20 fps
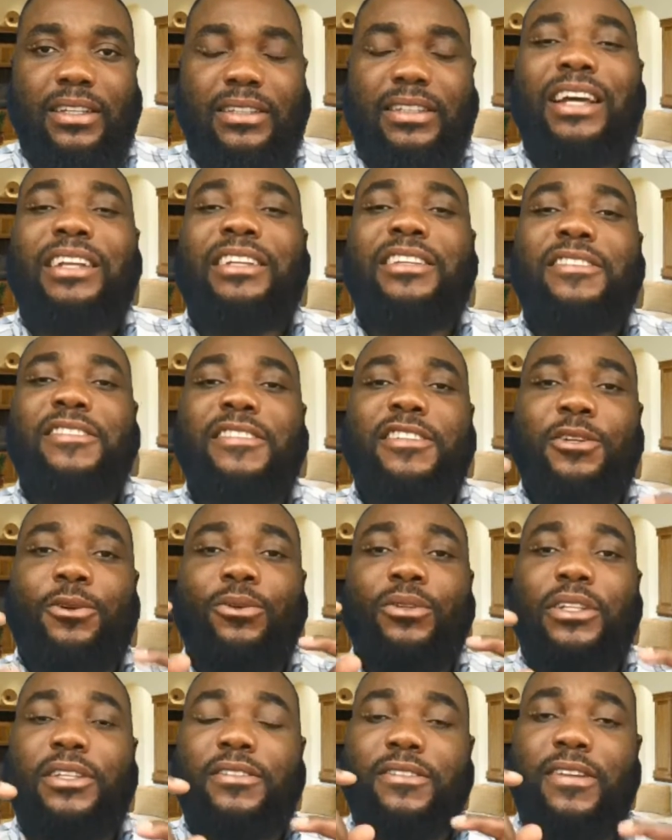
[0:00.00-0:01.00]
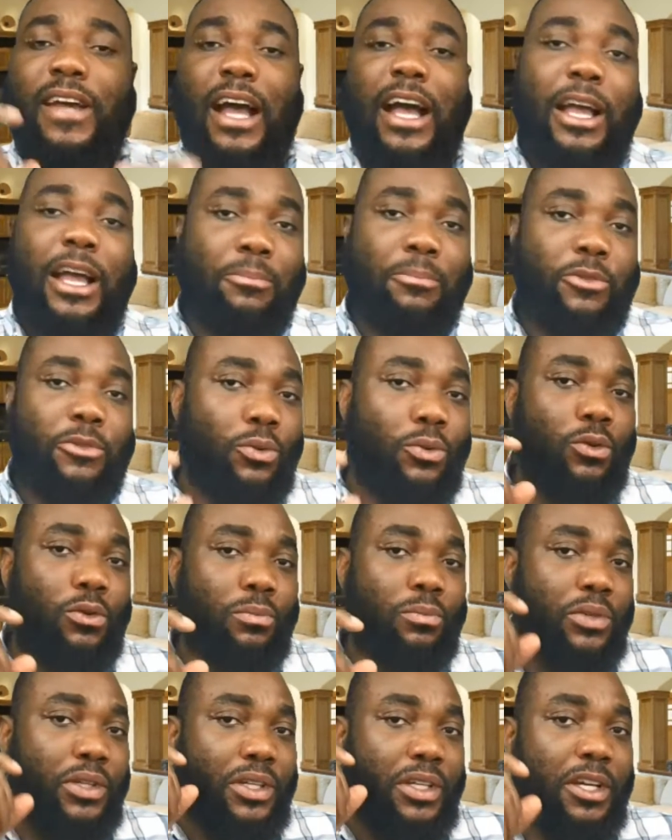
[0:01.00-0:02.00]
that is the only time you will
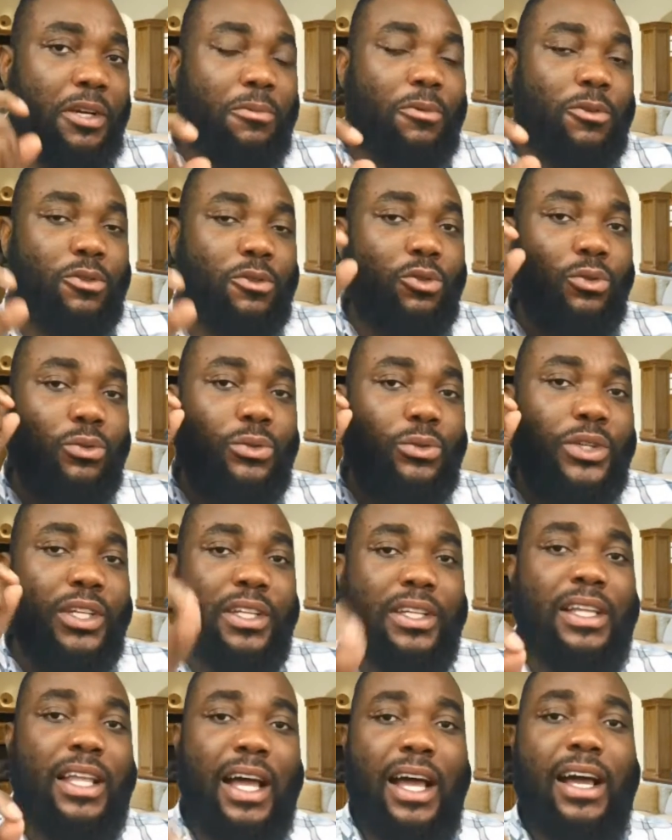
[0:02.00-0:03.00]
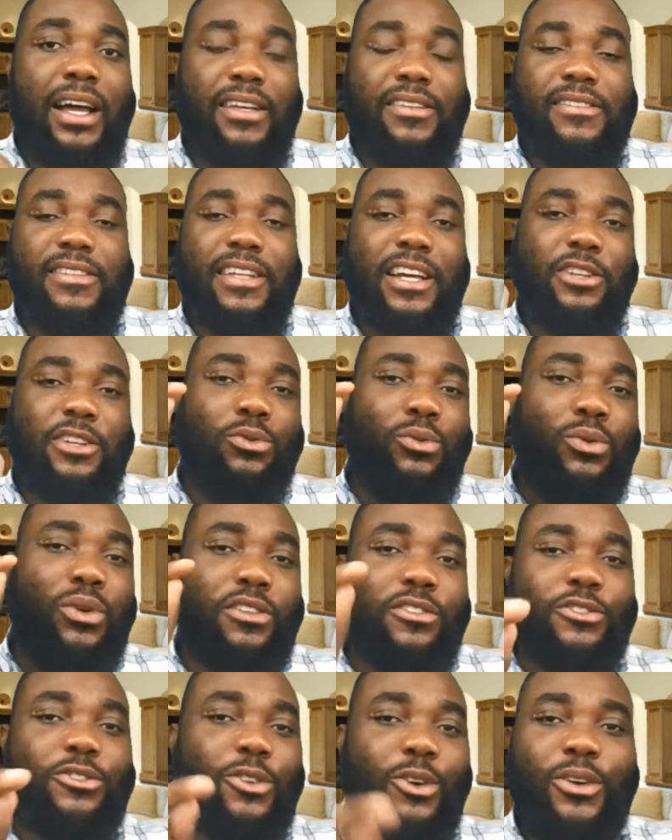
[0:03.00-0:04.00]
be able to realize that you
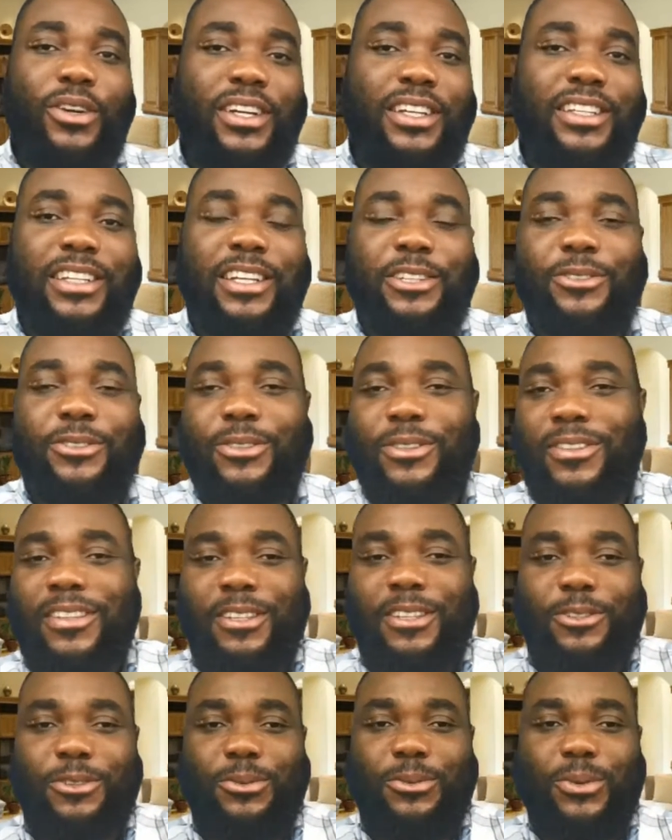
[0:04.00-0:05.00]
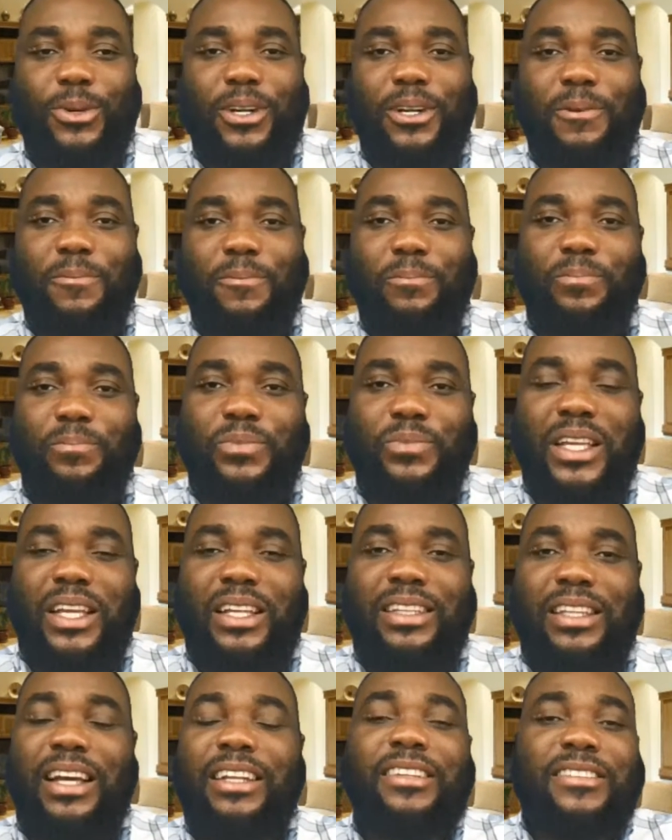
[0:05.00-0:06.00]
are stronger than you think you are.
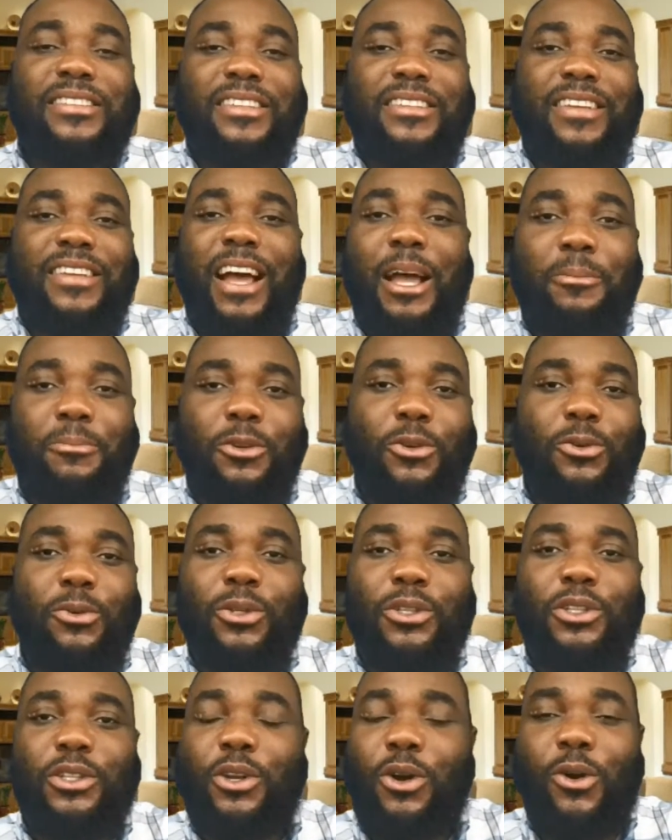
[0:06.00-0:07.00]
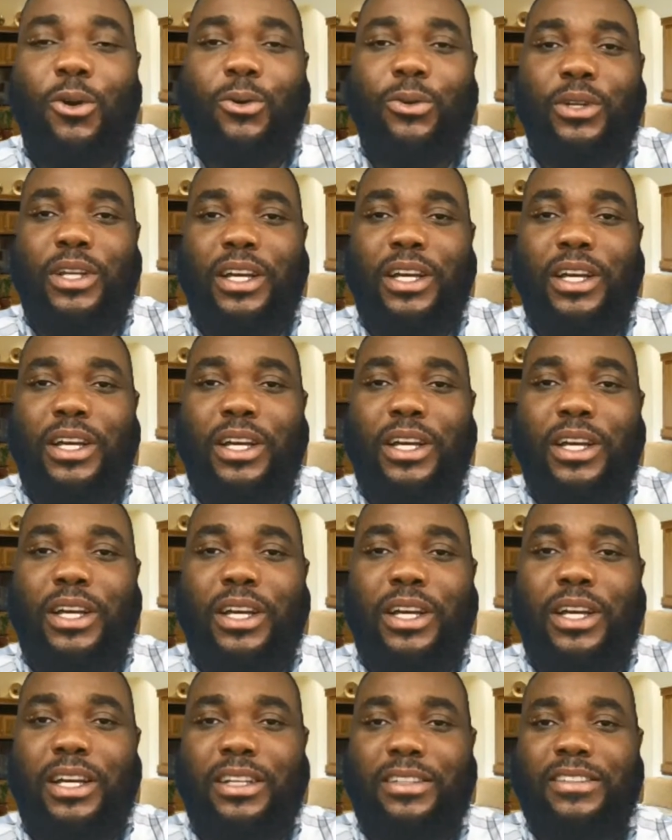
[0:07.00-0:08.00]
That is the time you would know that
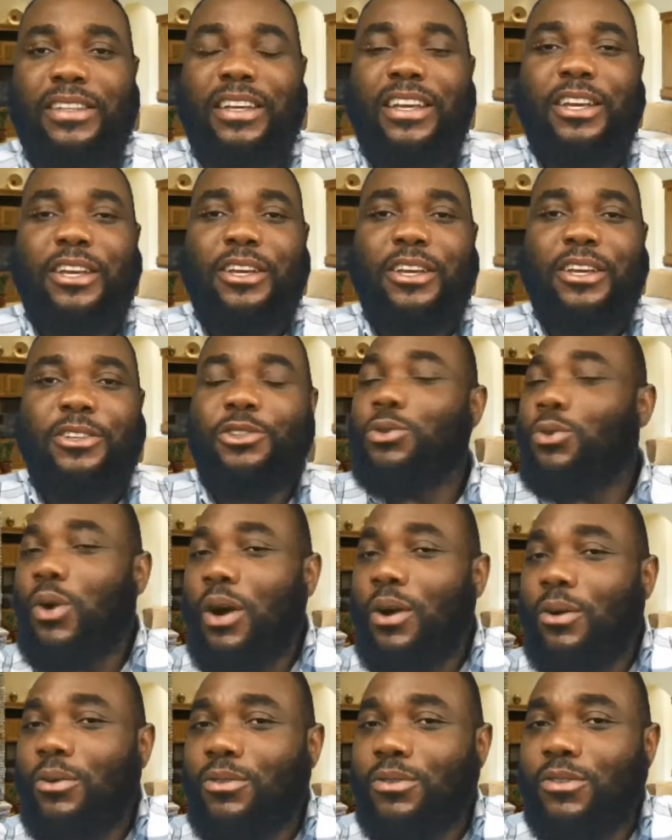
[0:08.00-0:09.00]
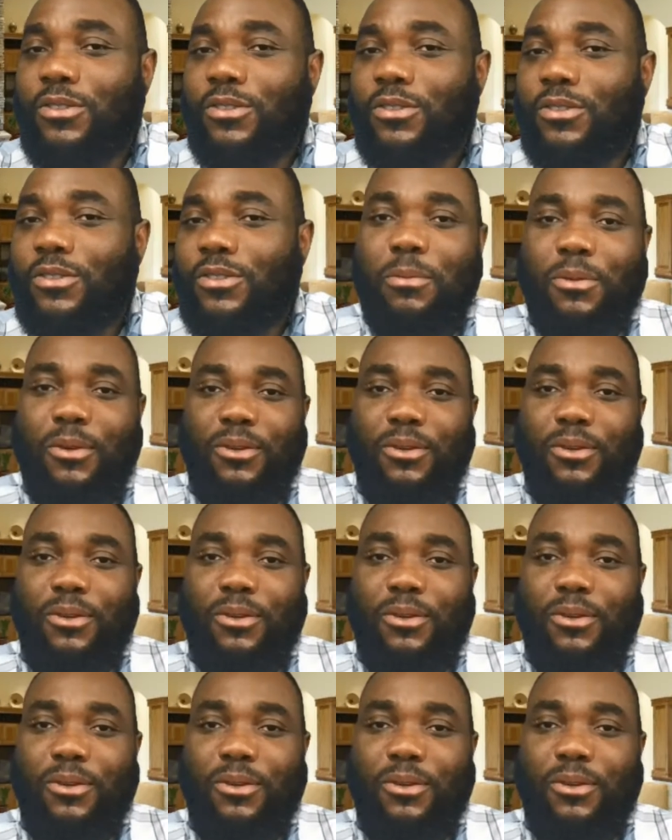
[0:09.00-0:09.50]
you are unstoppable.